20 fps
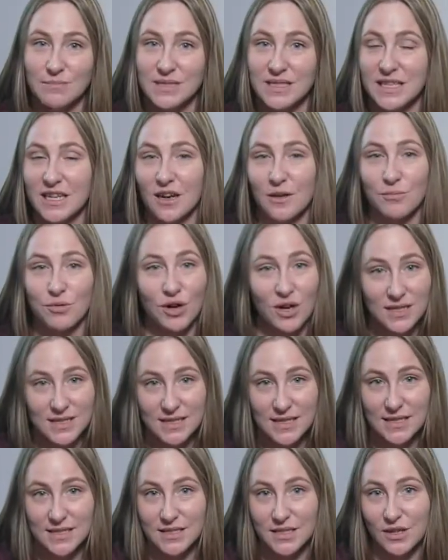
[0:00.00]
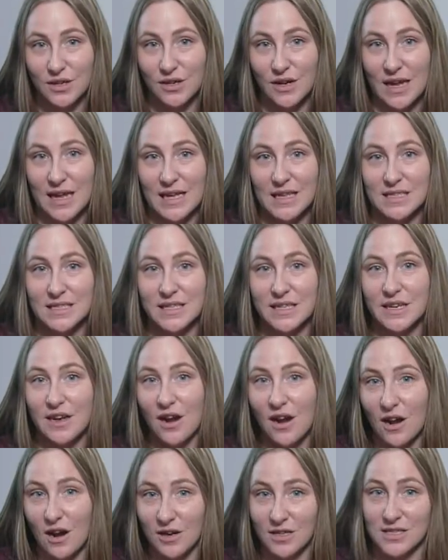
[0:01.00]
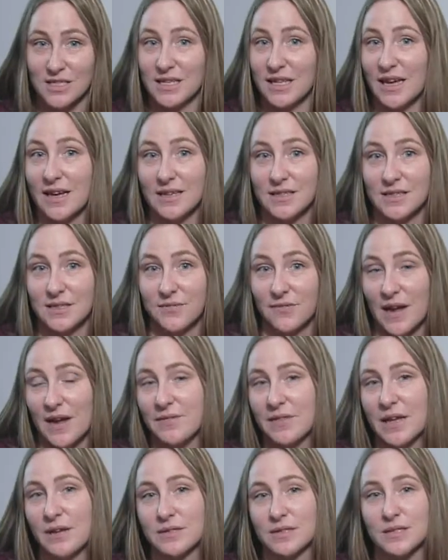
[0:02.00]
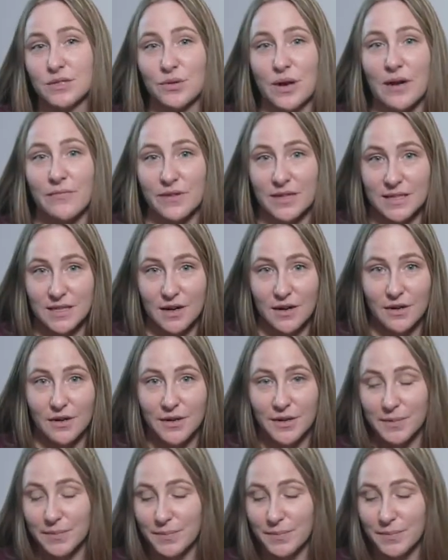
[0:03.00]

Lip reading: Xeon processor, and an RTX 5000 graphics card.